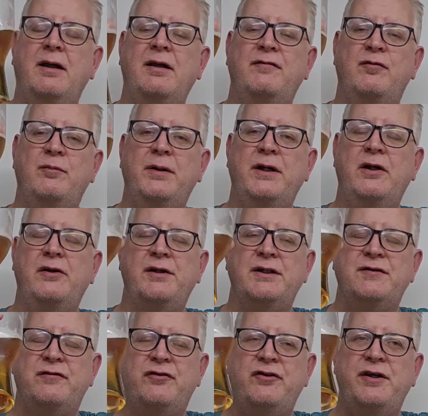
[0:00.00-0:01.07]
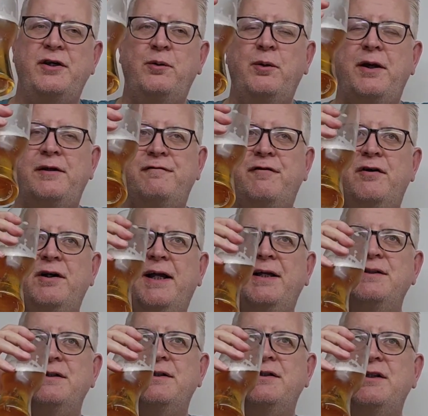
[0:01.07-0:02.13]
if I'm being honest, for £3, 4
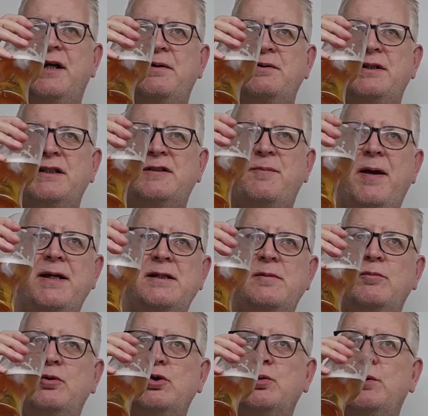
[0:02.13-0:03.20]
cans, I was expecting much